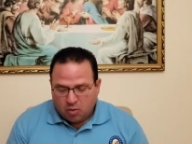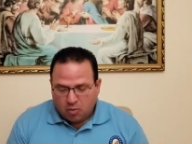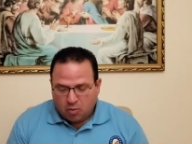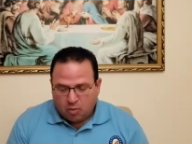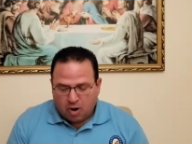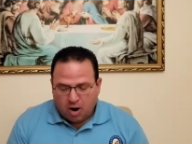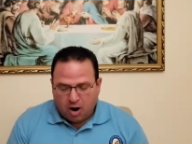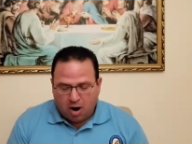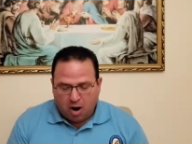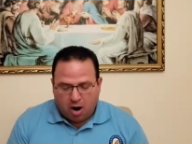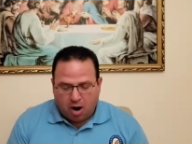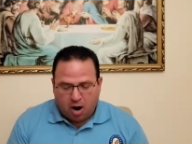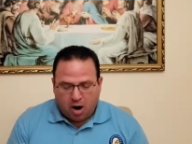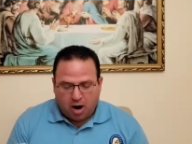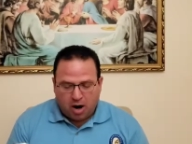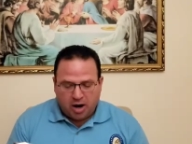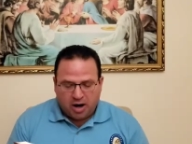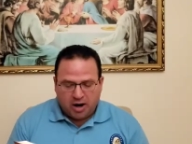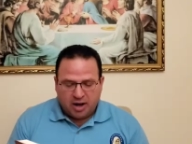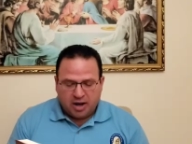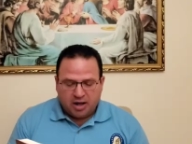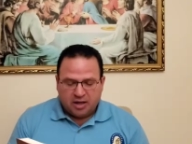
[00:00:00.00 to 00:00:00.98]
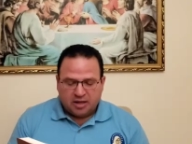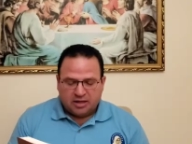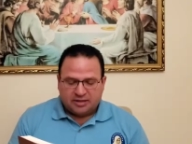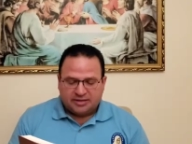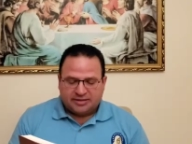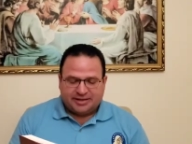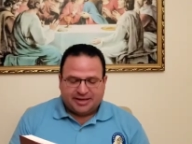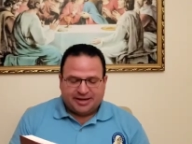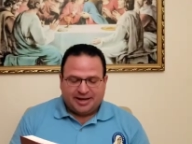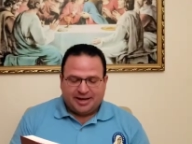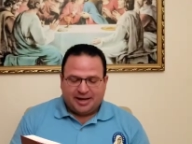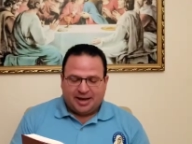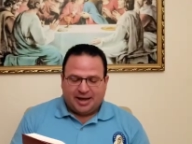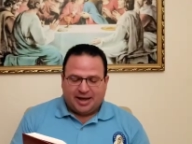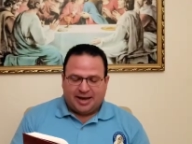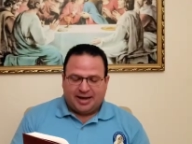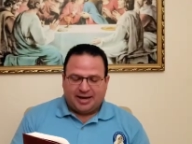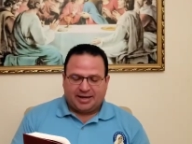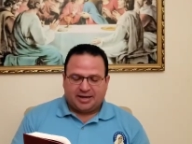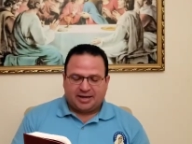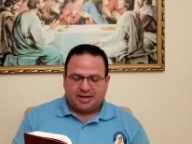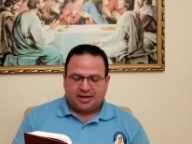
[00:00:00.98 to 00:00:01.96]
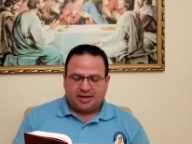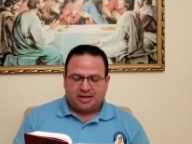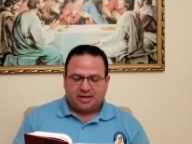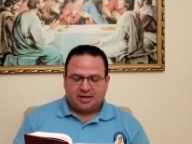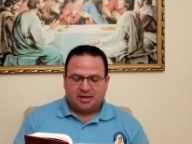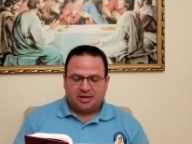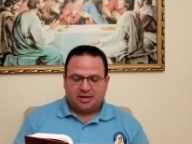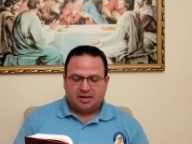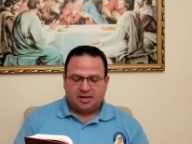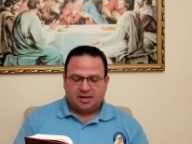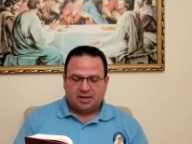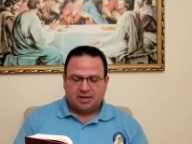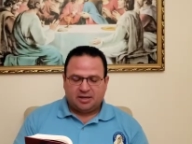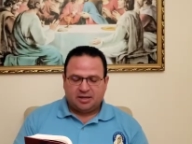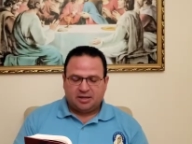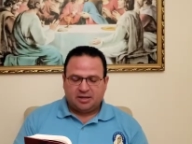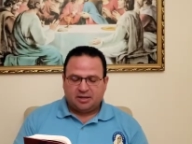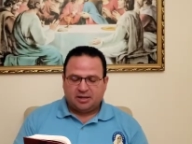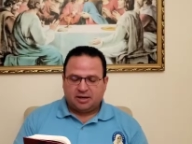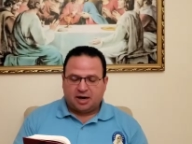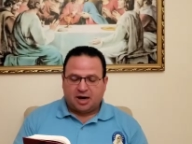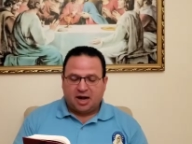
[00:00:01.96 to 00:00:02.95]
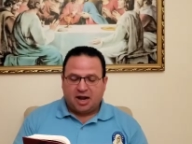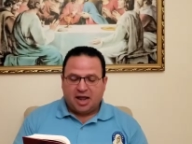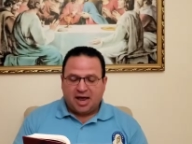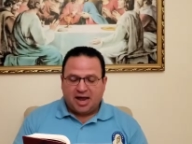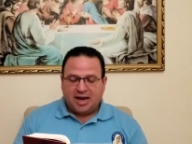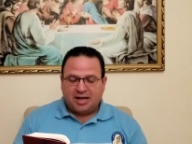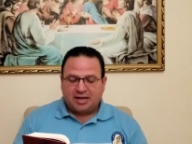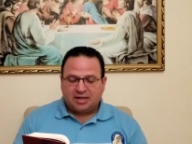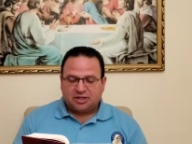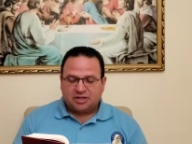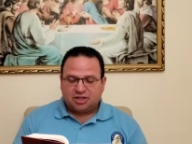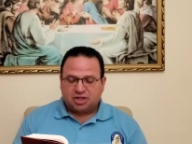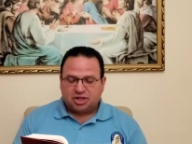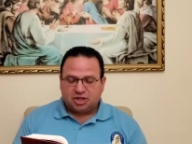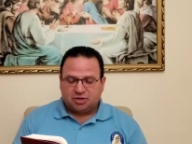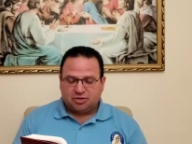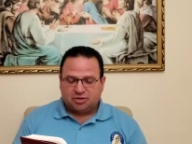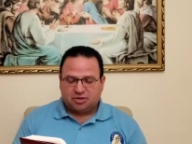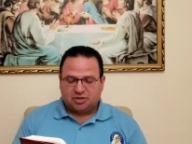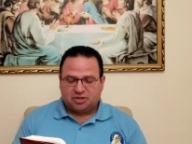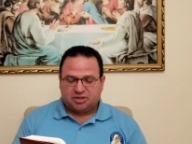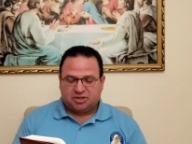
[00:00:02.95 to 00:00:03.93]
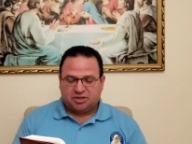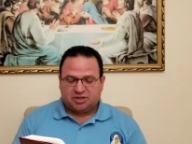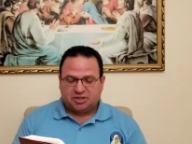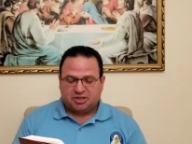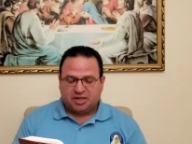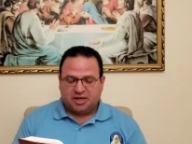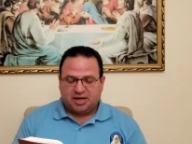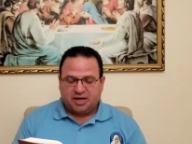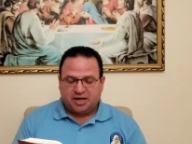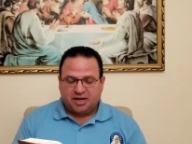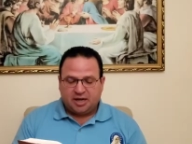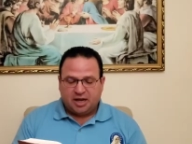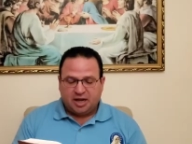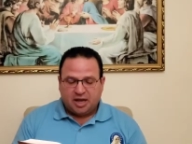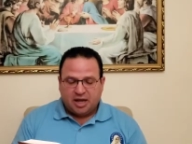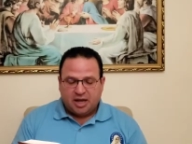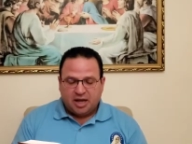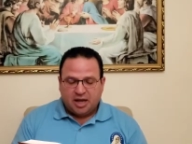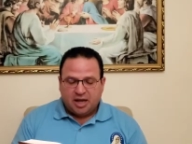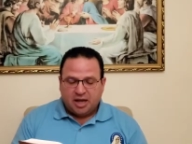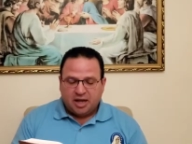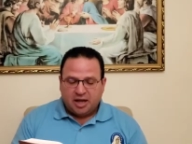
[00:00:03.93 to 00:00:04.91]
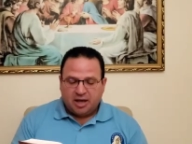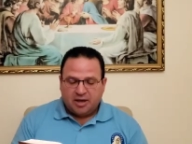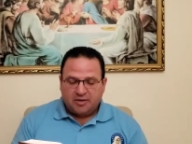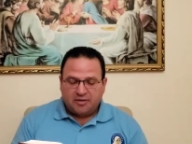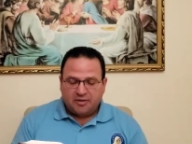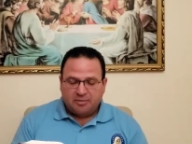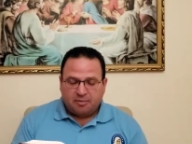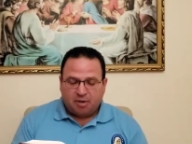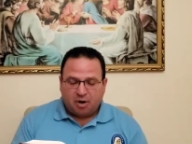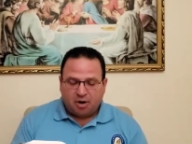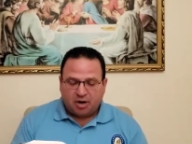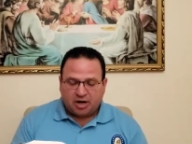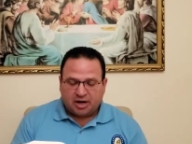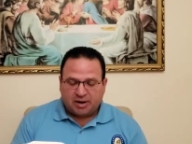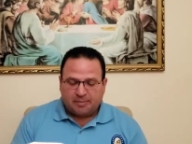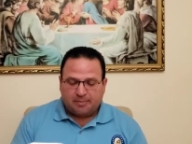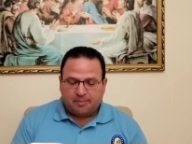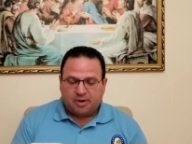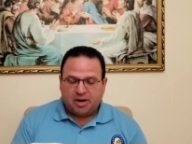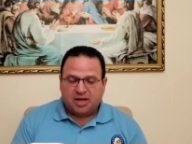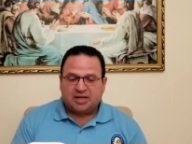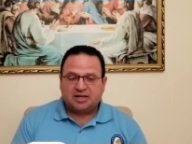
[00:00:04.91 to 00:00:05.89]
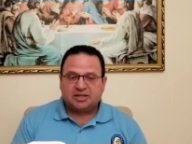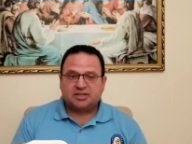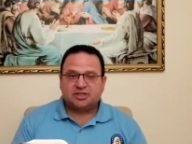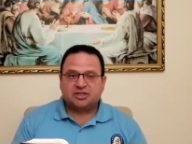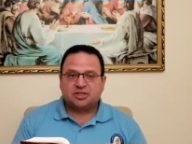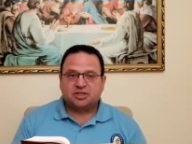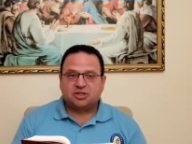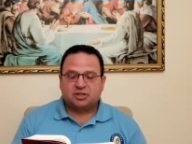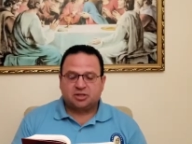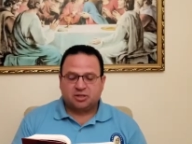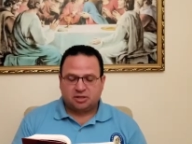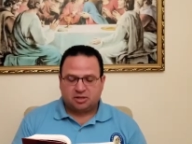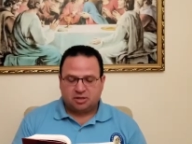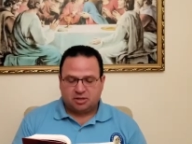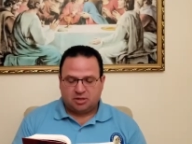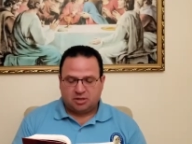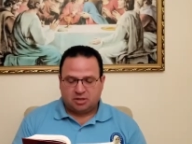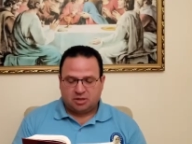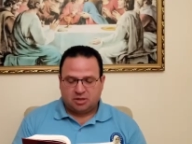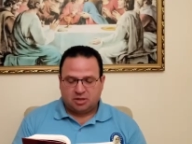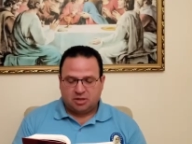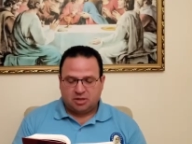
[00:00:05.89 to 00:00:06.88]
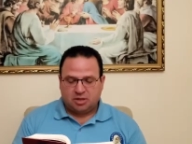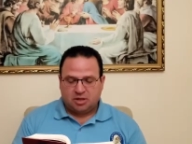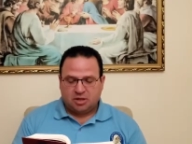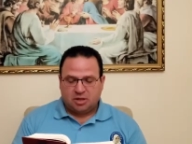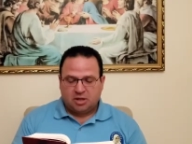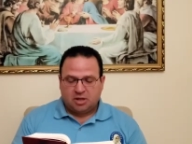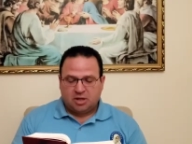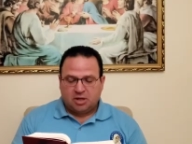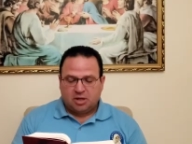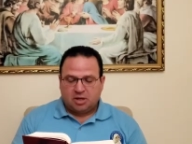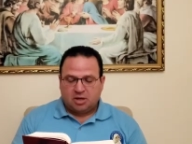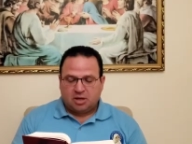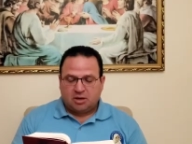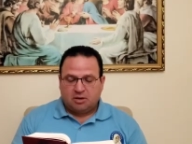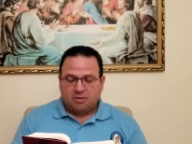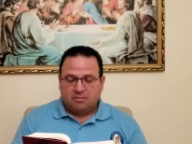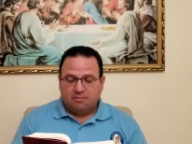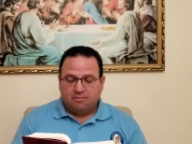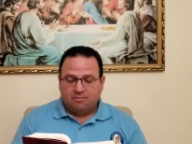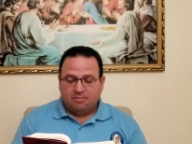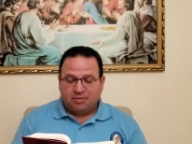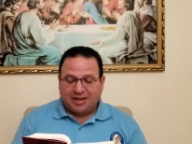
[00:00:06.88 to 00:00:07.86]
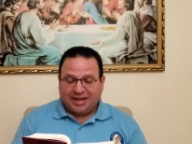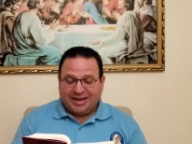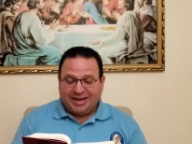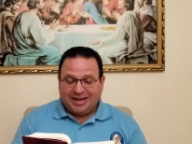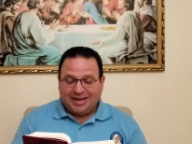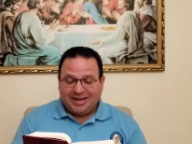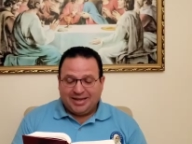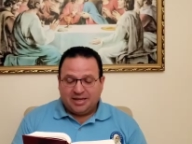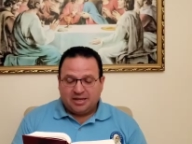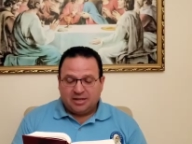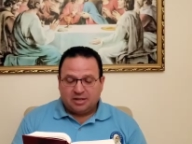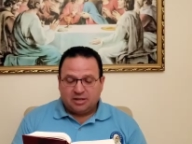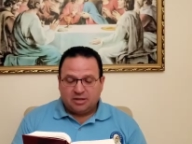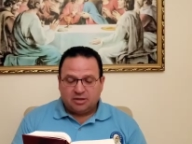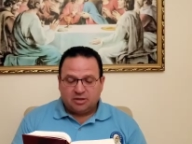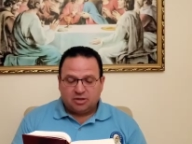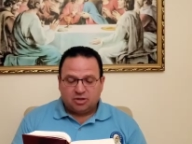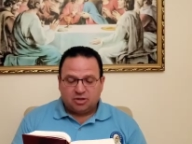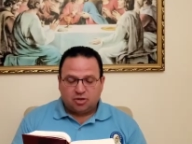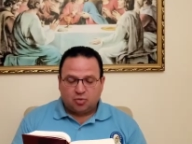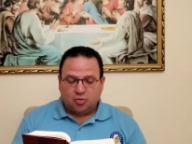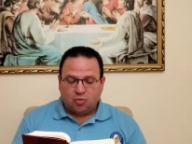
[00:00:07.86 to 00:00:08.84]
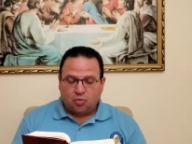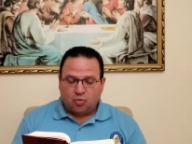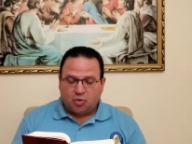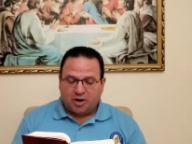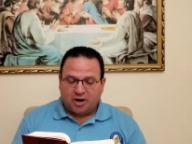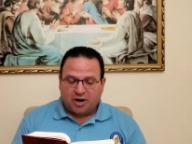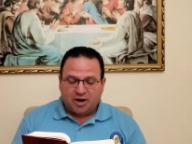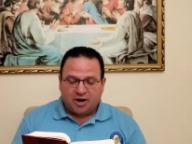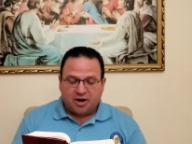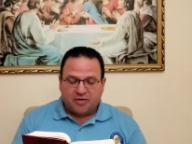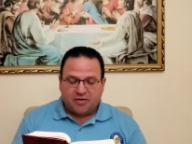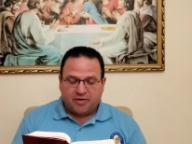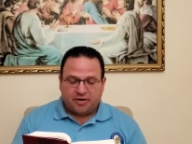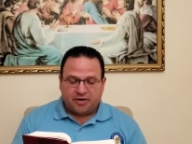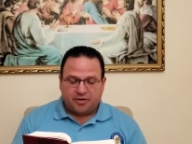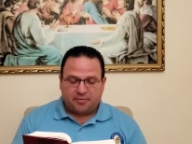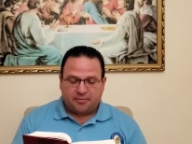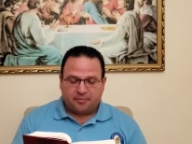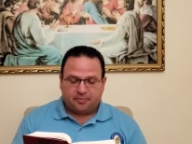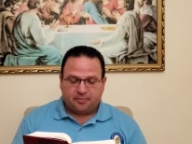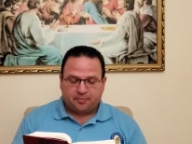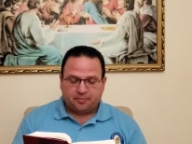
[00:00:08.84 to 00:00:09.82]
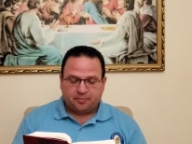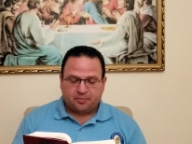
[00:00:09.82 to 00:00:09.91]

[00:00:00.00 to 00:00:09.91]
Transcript: What are they like? They are like children sitting in the marketplace, complaining to one another.